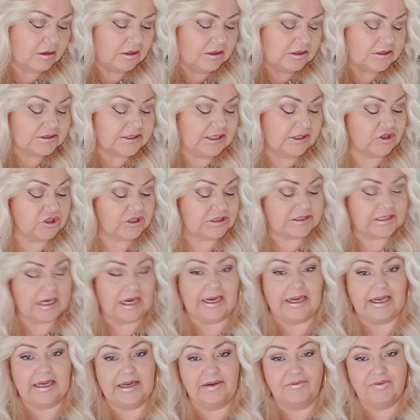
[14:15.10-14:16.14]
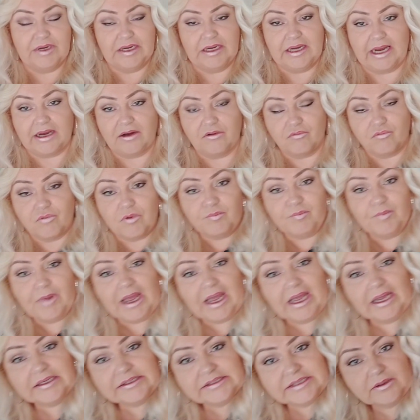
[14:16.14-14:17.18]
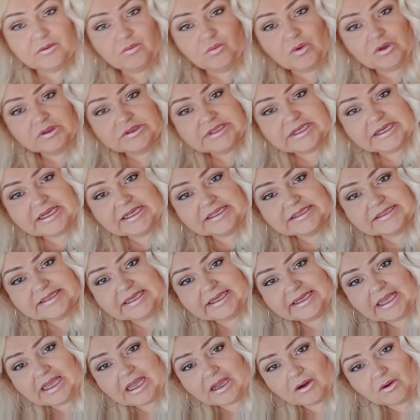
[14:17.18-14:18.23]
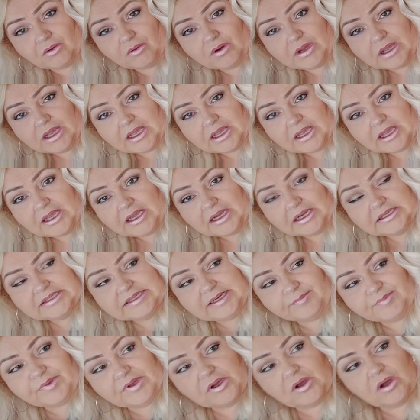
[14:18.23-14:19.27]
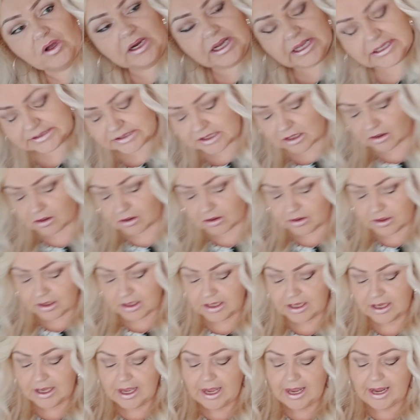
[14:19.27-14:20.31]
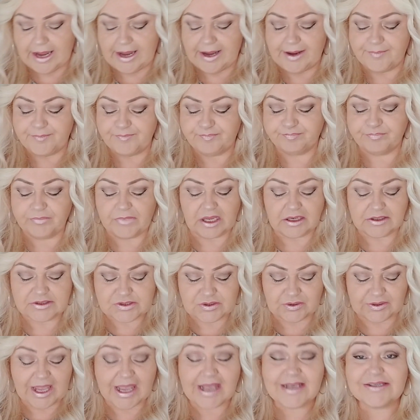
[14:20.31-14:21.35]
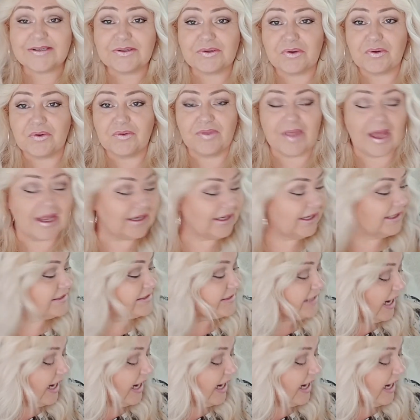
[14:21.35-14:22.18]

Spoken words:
See, just like even like rubbing my hand in once, you can see how deep the colours are. So yeah, so that is